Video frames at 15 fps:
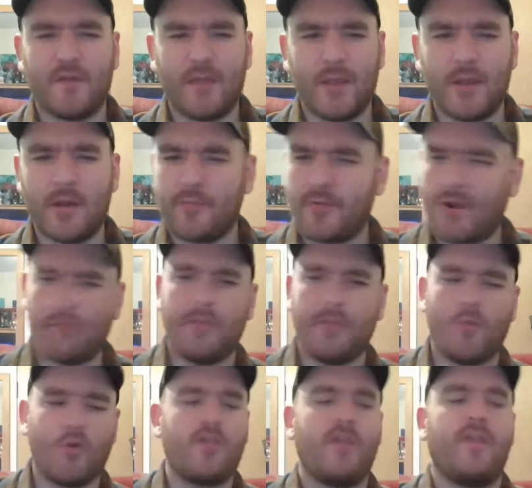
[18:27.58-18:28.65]
a year, probably
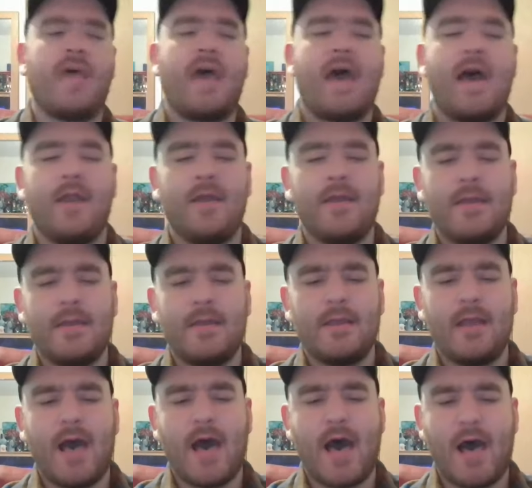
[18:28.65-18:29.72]
more than that.
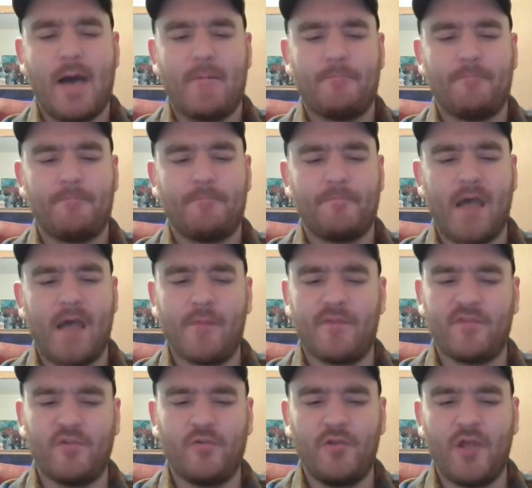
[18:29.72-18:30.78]
I'm
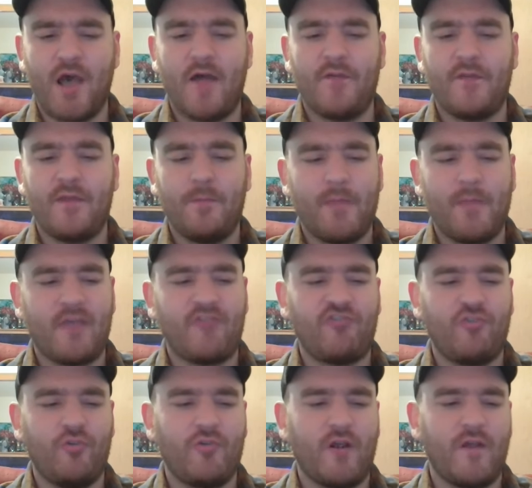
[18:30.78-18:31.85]
still not the best
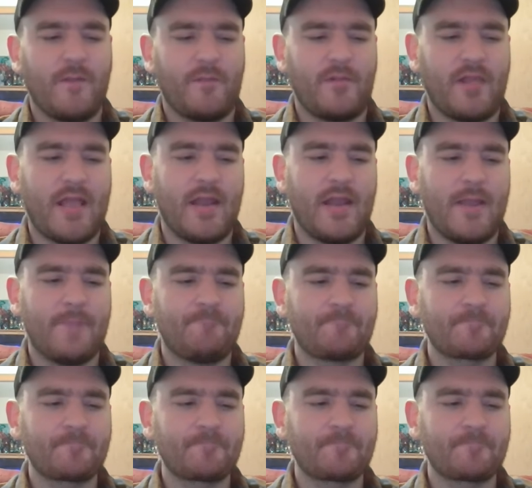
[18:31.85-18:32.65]
shooter on the planet.